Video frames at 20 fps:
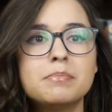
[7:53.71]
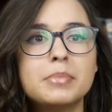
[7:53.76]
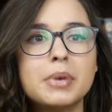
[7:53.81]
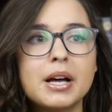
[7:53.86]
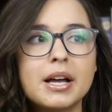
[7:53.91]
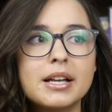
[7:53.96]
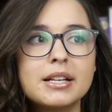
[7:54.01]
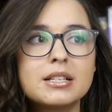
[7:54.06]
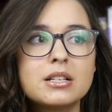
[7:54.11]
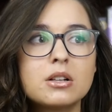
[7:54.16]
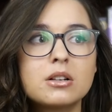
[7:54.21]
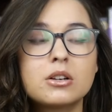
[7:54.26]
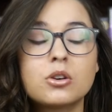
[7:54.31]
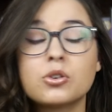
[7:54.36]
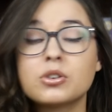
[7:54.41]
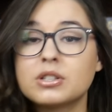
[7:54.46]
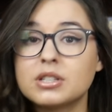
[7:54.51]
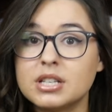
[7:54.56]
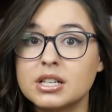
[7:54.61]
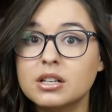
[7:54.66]
but
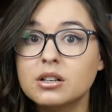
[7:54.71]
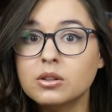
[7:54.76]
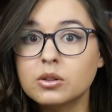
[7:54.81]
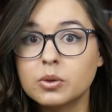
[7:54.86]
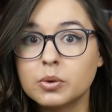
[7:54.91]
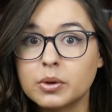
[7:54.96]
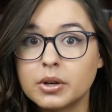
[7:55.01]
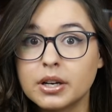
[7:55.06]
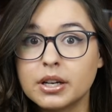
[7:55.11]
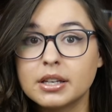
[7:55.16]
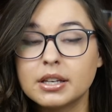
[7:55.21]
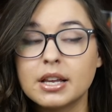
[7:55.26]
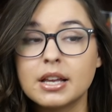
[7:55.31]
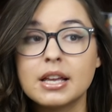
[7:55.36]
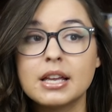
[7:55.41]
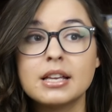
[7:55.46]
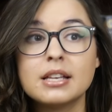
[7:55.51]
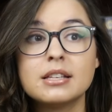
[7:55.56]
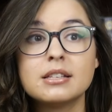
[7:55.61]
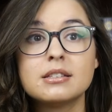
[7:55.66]
Christina Lauren
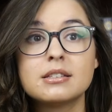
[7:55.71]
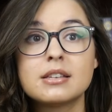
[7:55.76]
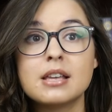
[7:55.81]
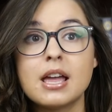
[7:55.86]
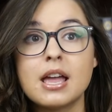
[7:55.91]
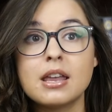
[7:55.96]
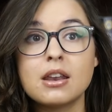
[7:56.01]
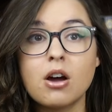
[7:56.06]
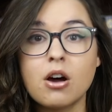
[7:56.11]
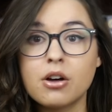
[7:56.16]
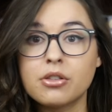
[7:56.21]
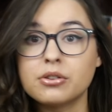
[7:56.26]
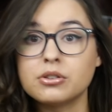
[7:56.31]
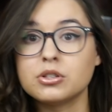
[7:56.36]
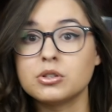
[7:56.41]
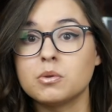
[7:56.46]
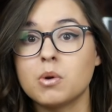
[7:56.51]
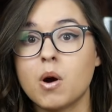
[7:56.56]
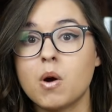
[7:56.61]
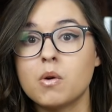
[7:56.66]
is an author
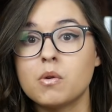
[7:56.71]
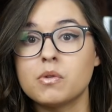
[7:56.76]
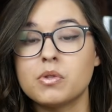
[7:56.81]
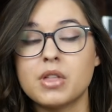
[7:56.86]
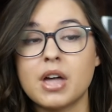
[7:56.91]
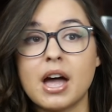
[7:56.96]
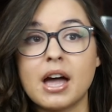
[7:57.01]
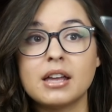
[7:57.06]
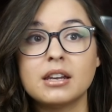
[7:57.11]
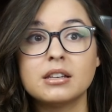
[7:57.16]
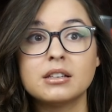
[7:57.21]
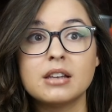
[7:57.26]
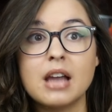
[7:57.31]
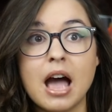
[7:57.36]
duo that